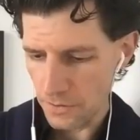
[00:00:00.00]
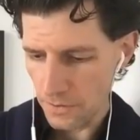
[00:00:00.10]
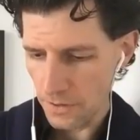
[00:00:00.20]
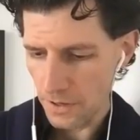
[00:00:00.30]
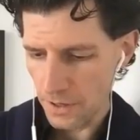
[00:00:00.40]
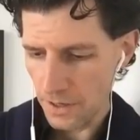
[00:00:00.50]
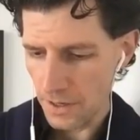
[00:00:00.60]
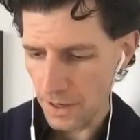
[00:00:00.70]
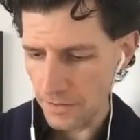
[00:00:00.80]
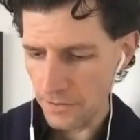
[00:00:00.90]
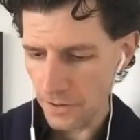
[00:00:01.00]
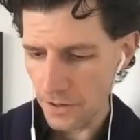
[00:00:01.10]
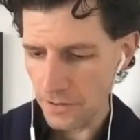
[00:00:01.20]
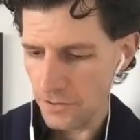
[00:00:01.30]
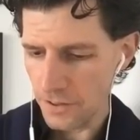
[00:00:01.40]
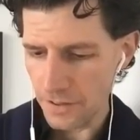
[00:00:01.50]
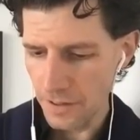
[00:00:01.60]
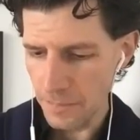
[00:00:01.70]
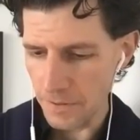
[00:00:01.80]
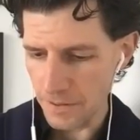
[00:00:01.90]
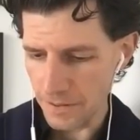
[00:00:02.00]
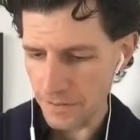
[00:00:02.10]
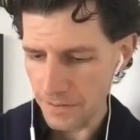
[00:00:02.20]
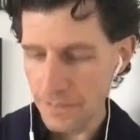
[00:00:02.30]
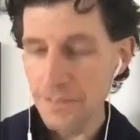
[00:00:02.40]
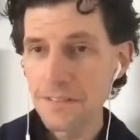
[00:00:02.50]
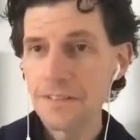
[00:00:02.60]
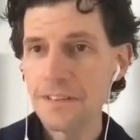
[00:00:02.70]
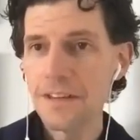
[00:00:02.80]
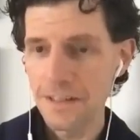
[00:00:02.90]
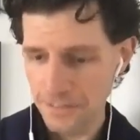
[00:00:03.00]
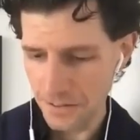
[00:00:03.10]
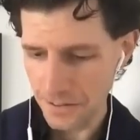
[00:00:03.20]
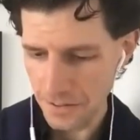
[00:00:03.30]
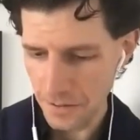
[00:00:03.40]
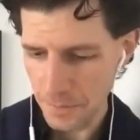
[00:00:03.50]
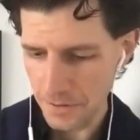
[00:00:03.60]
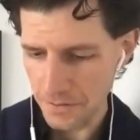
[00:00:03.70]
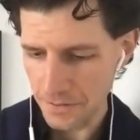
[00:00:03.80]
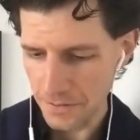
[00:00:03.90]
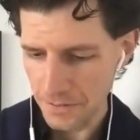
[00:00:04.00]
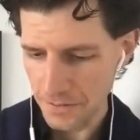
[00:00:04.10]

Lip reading: Yeah, yeah, yeah. I saw just a clip of this. Yeah, I saw a clip of this.